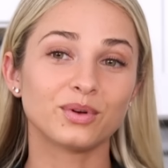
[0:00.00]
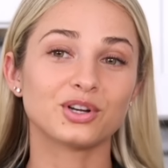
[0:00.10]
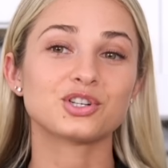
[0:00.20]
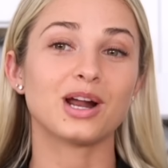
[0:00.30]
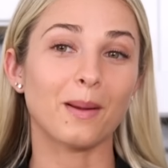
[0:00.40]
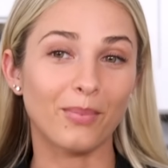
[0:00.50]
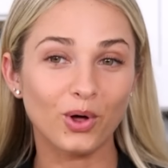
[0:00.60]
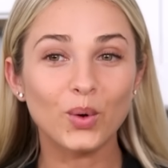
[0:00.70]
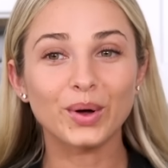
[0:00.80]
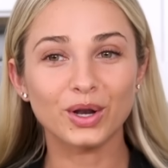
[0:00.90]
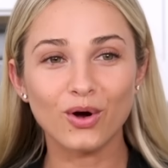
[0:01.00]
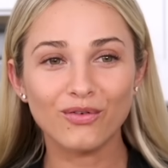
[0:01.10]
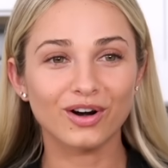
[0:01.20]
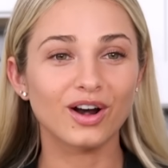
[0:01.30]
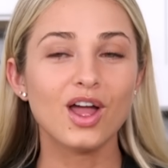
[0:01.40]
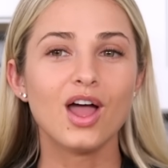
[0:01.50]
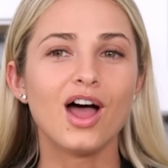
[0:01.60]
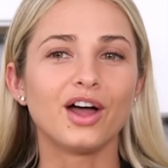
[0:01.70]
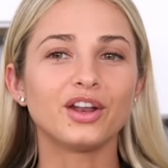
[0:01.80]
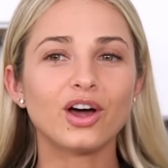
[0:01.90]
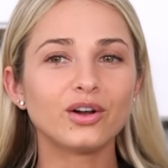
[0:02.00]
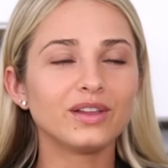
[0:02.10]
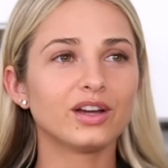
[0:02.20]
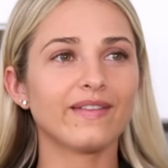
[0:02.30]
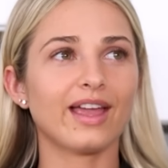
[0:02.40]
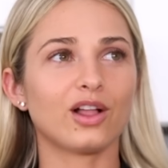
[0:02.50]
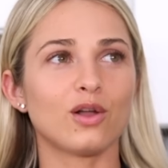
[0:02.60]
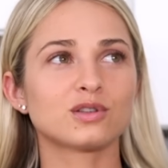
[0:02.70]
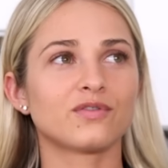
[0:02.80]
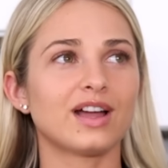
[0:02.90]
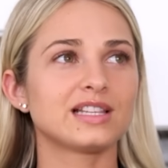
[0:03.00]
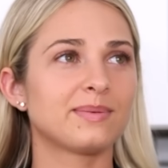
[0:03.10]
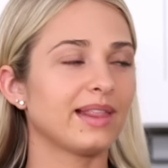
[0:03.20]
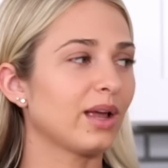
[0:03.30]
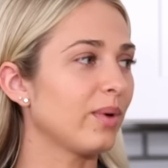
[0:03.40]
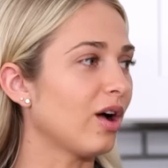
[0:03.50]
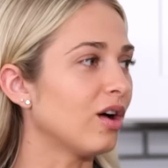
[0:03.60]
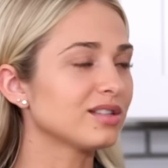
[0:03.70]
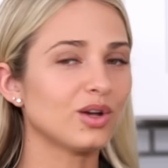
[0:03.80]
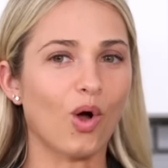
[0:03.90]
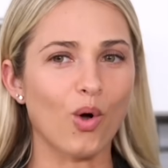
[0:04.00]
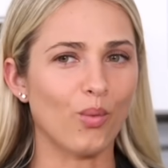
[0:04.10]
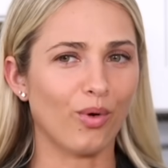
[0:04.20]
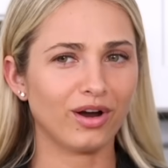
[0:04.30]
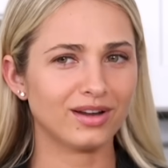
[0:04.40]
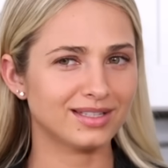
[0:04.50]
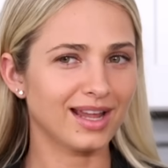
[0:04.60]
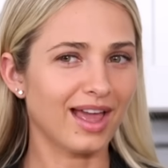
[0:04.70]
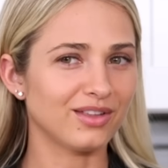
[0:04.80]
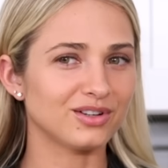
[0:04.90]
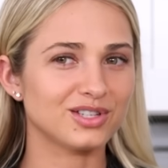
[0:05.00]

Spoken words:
when you're trying to pull one over, not only on, like, close friends, but, like, we also all work together.